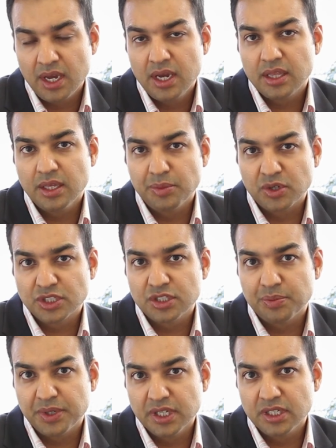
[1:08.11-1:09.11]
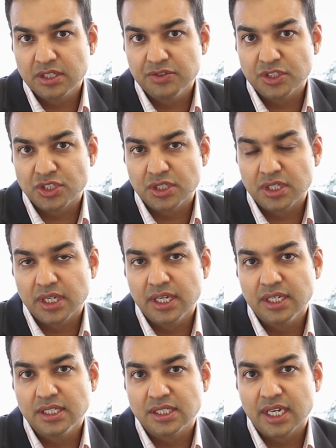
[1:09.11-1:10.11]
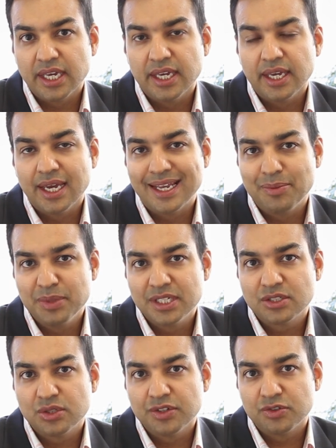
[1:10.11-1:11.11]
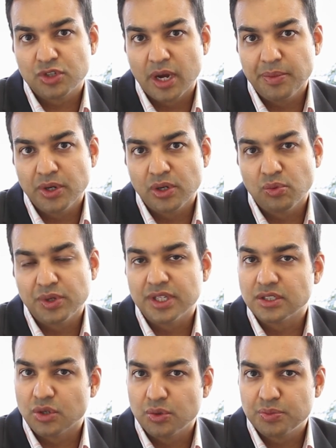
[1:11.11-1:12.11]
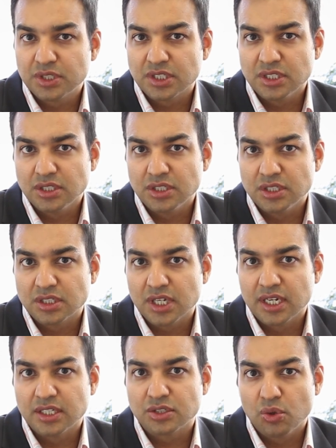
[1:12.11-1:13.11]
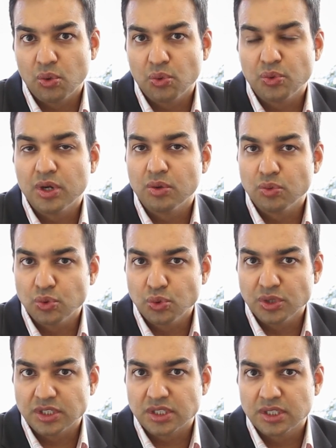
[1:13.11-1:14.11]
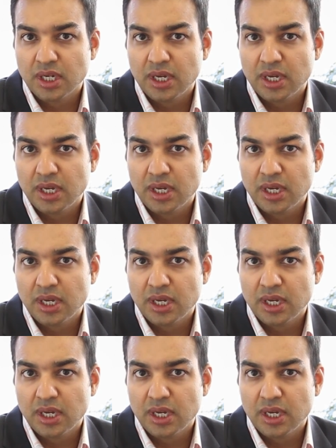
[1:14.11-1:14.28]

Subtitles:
The Immigration Appeal Division is an administrative tribunal with its own procedures and its own rules.